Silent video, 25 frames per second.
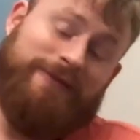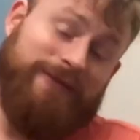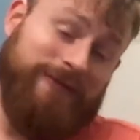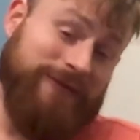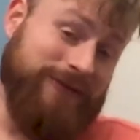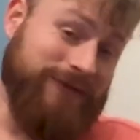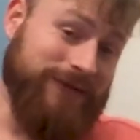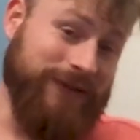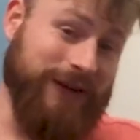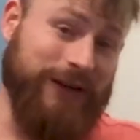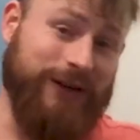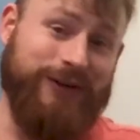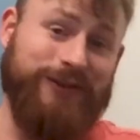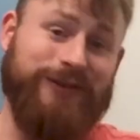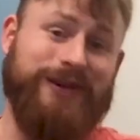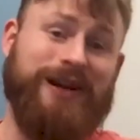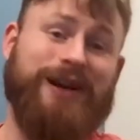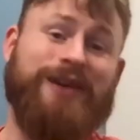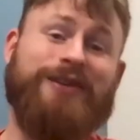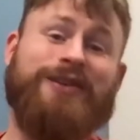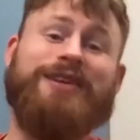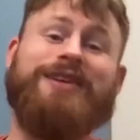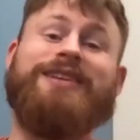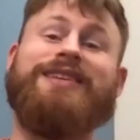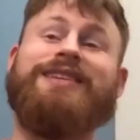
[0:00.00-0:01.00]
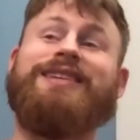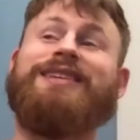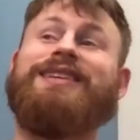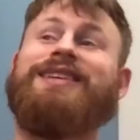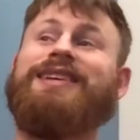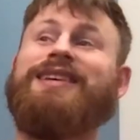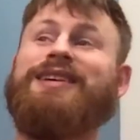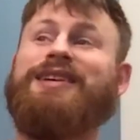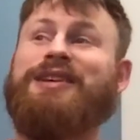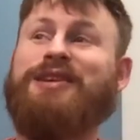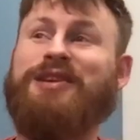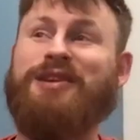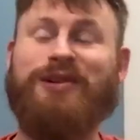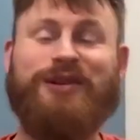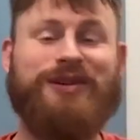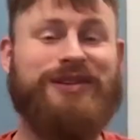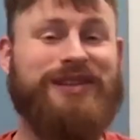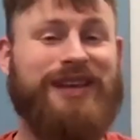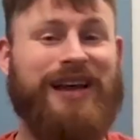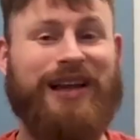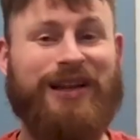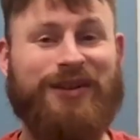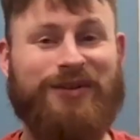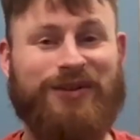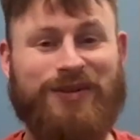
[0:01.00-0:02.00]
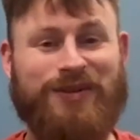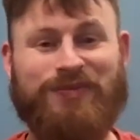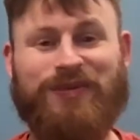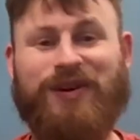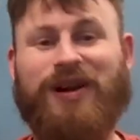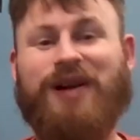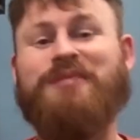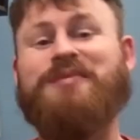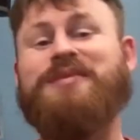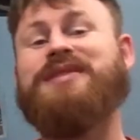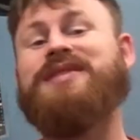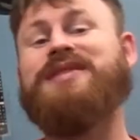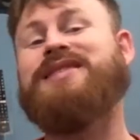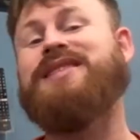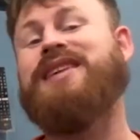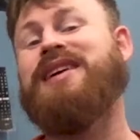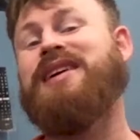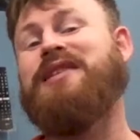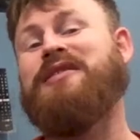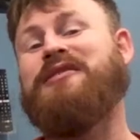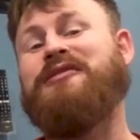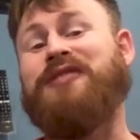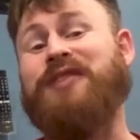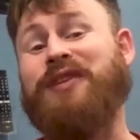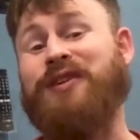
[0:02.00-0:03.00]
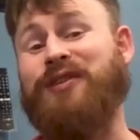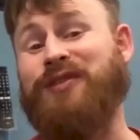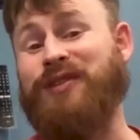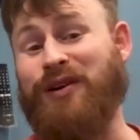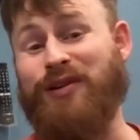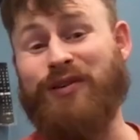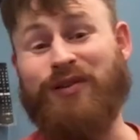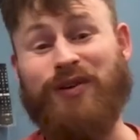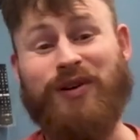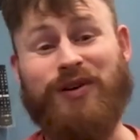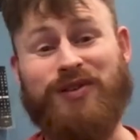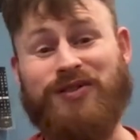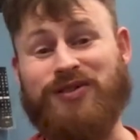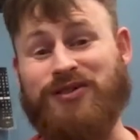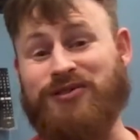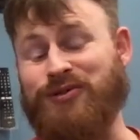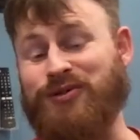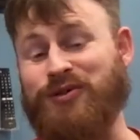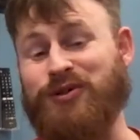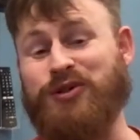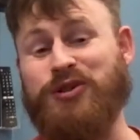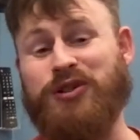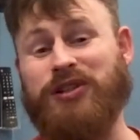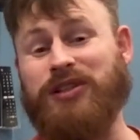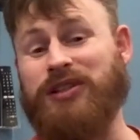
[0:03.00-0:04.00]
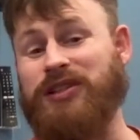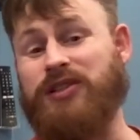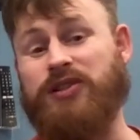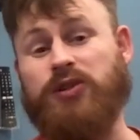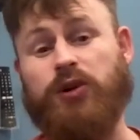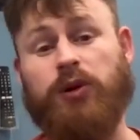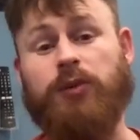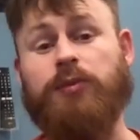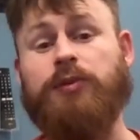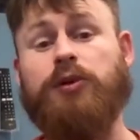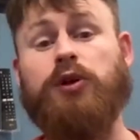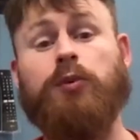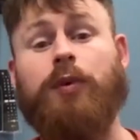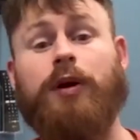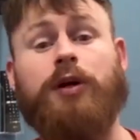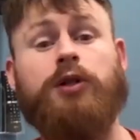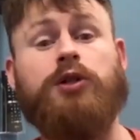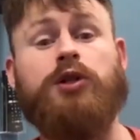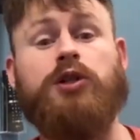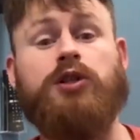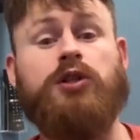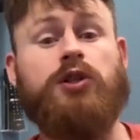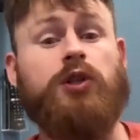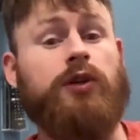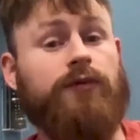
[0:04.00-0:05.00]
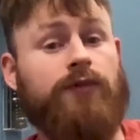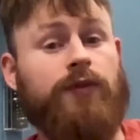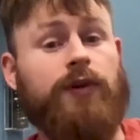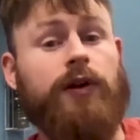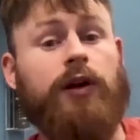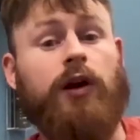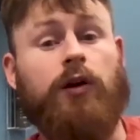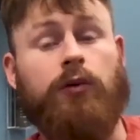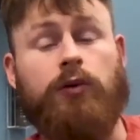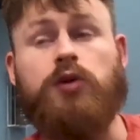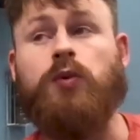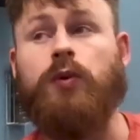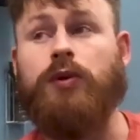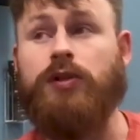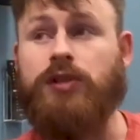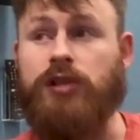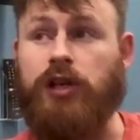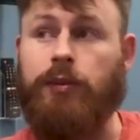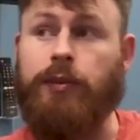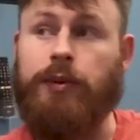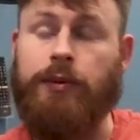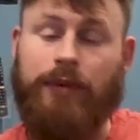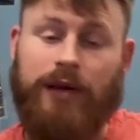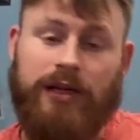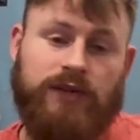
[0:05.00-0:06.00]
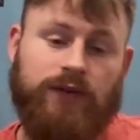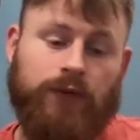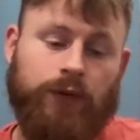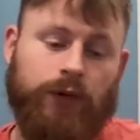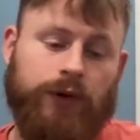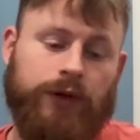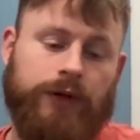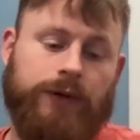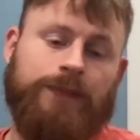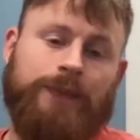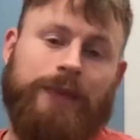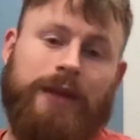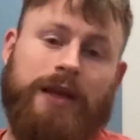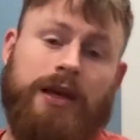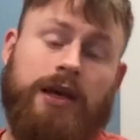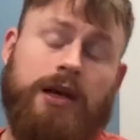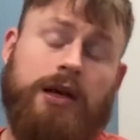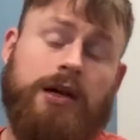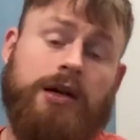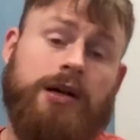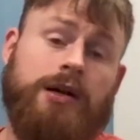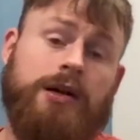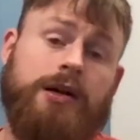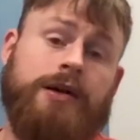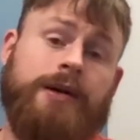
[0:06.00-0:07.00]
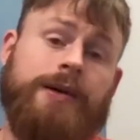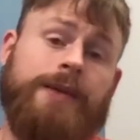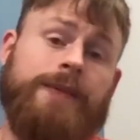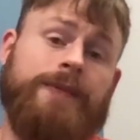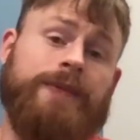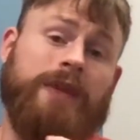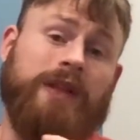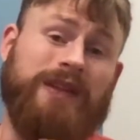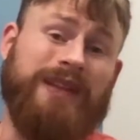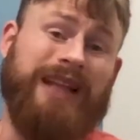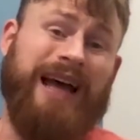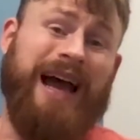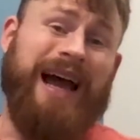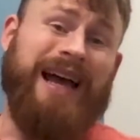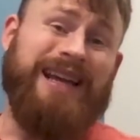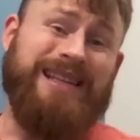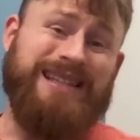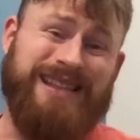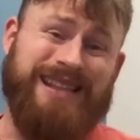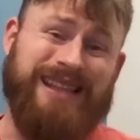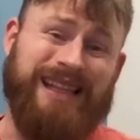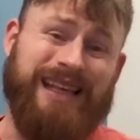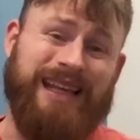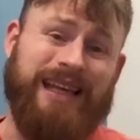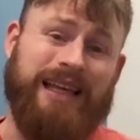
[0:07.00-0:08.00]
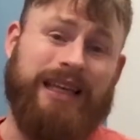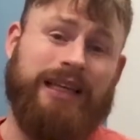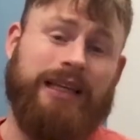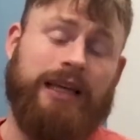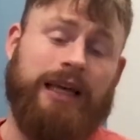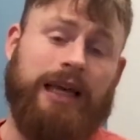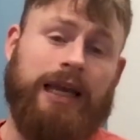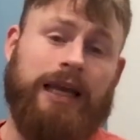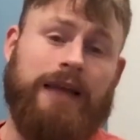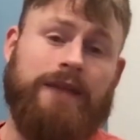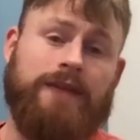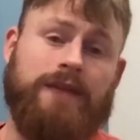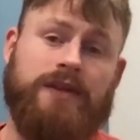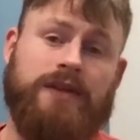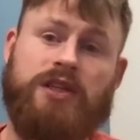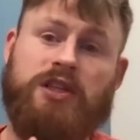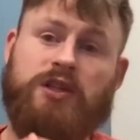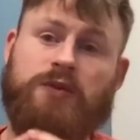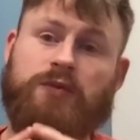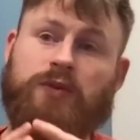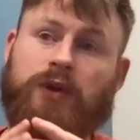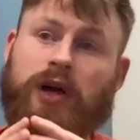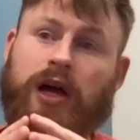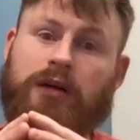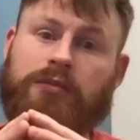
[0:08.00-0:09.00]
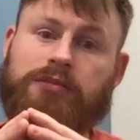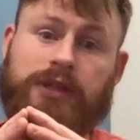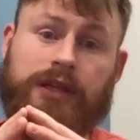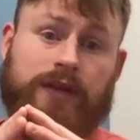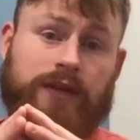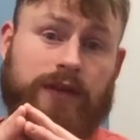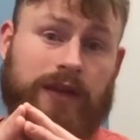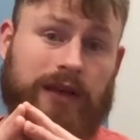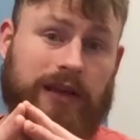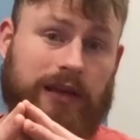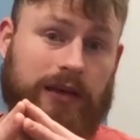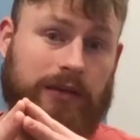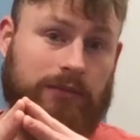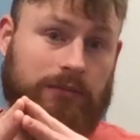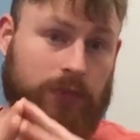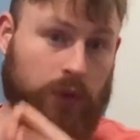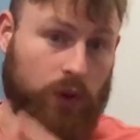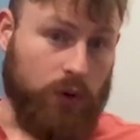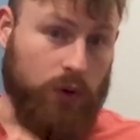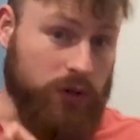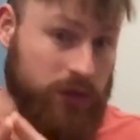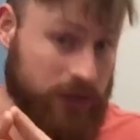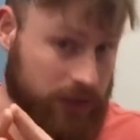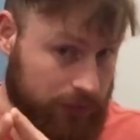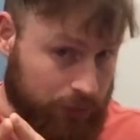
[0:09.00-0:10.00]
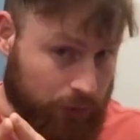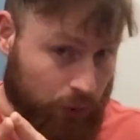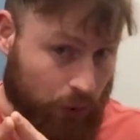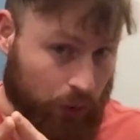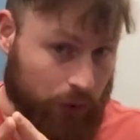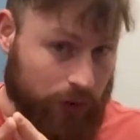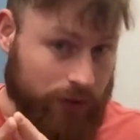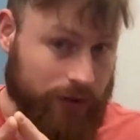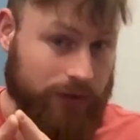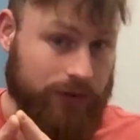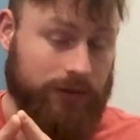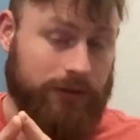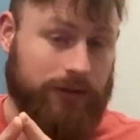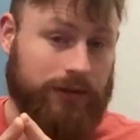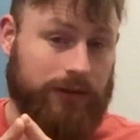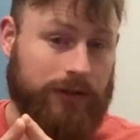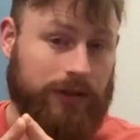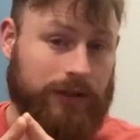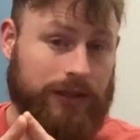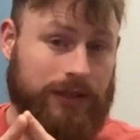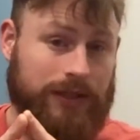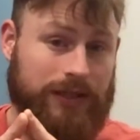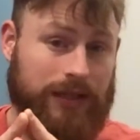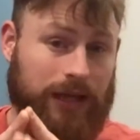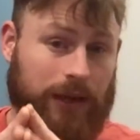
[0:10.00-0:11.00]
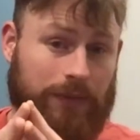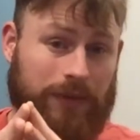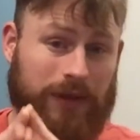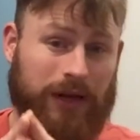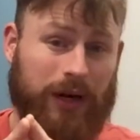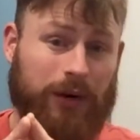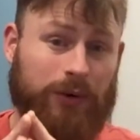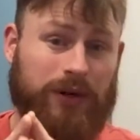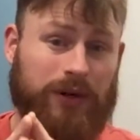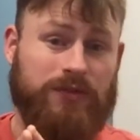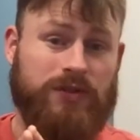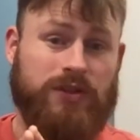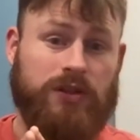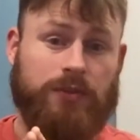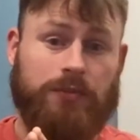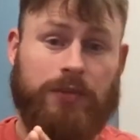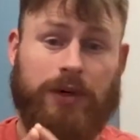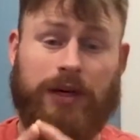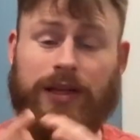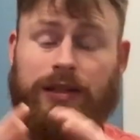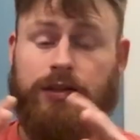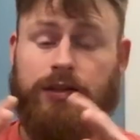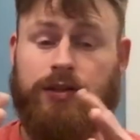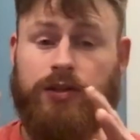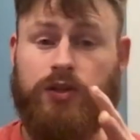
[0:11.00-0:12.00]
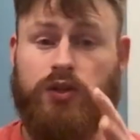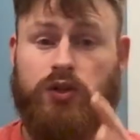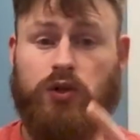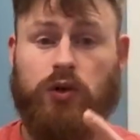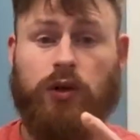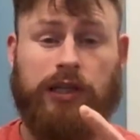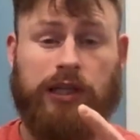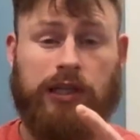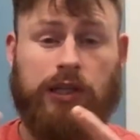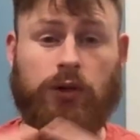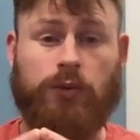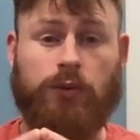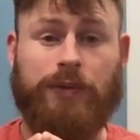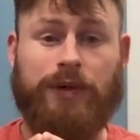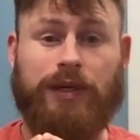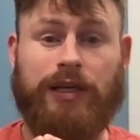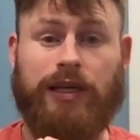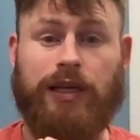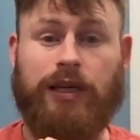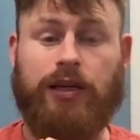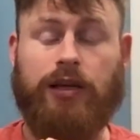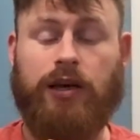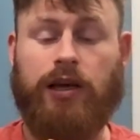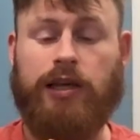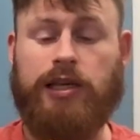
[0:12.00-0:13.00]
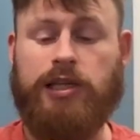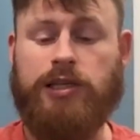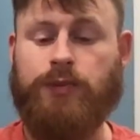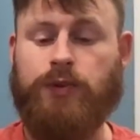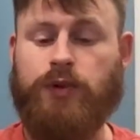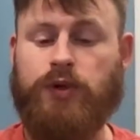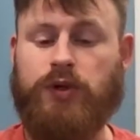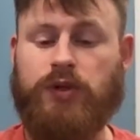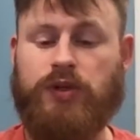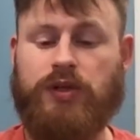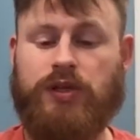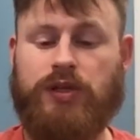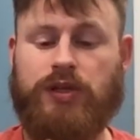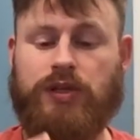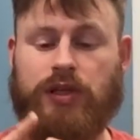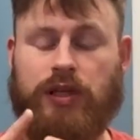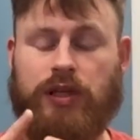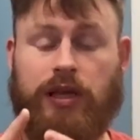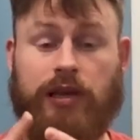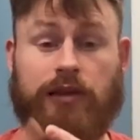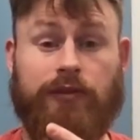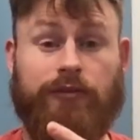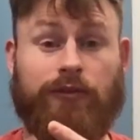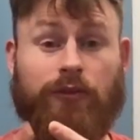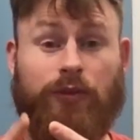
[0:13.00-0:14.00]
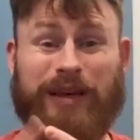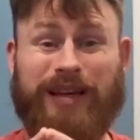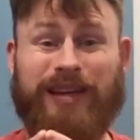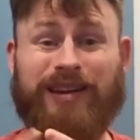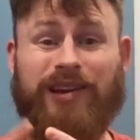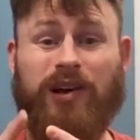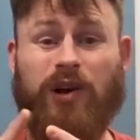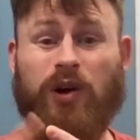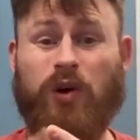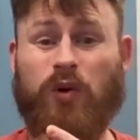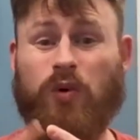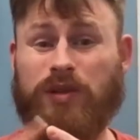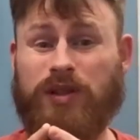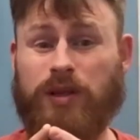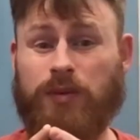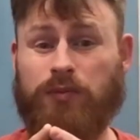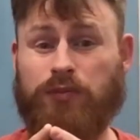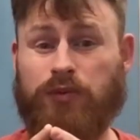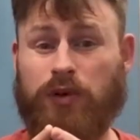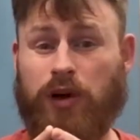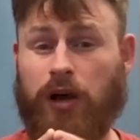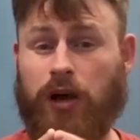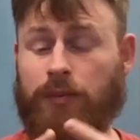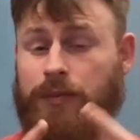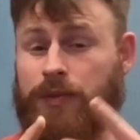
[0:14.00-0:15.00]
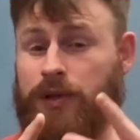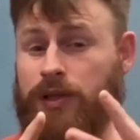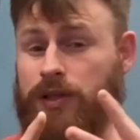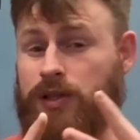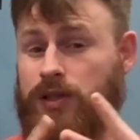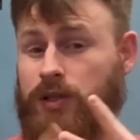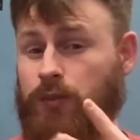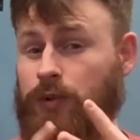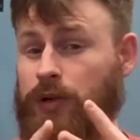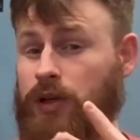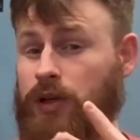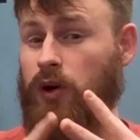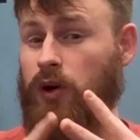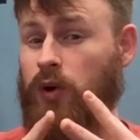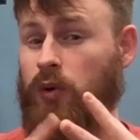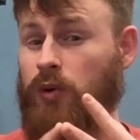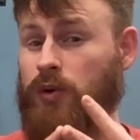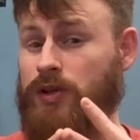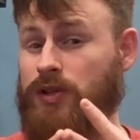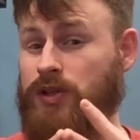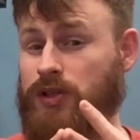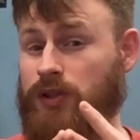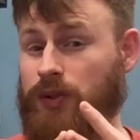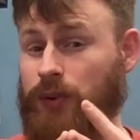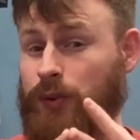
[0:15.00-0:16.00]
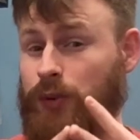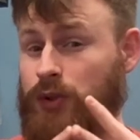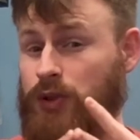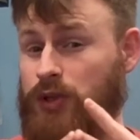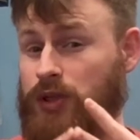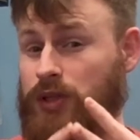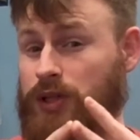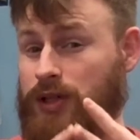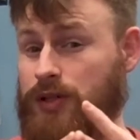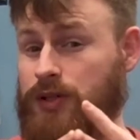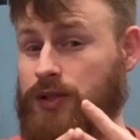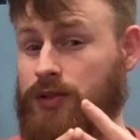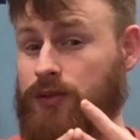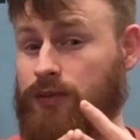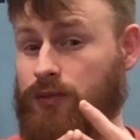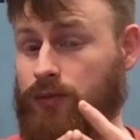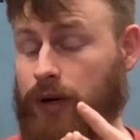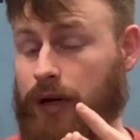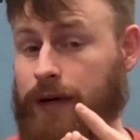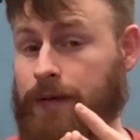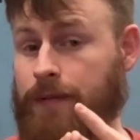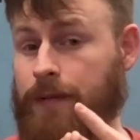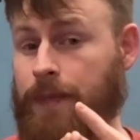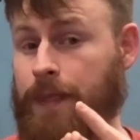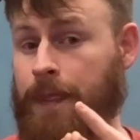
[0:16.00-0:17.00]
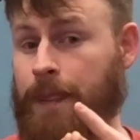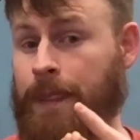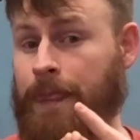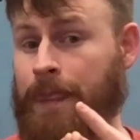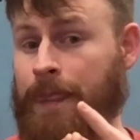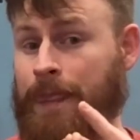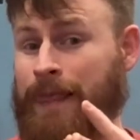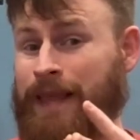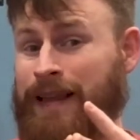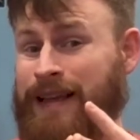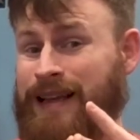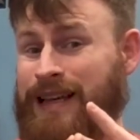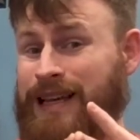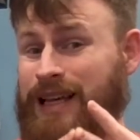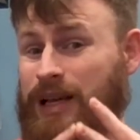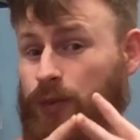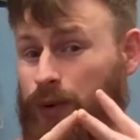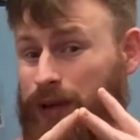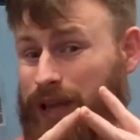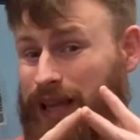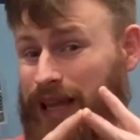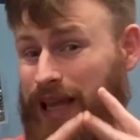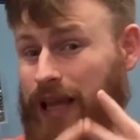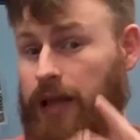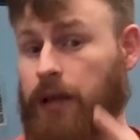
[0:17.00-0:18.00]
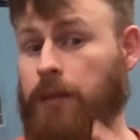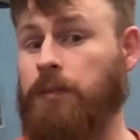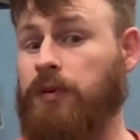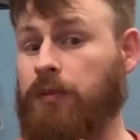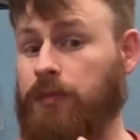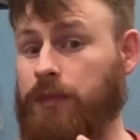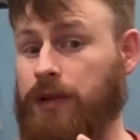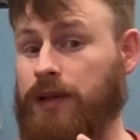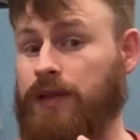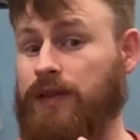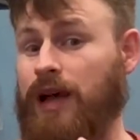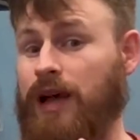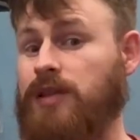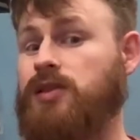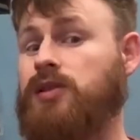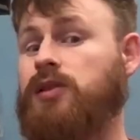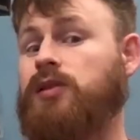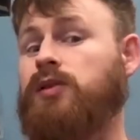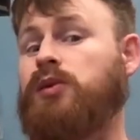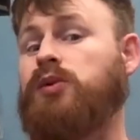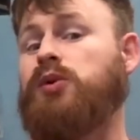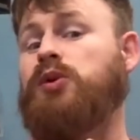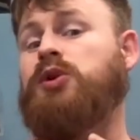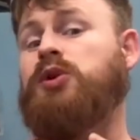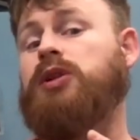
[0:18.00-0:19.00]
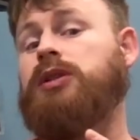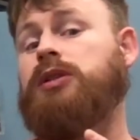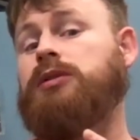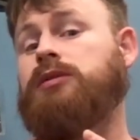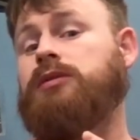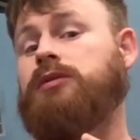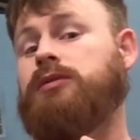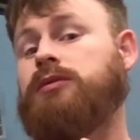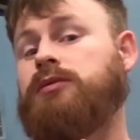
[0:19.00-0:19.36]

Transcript: Figure out you know, exactly what the problem is, figure out a solution and determine your budget so you can figure out which one's going to be best for you. The last thing, and this is probably the most important step that I would give to somebody that's struggling a little bit to get customers, is if we know what the problem is and we what a solution is, right? We implement that solution.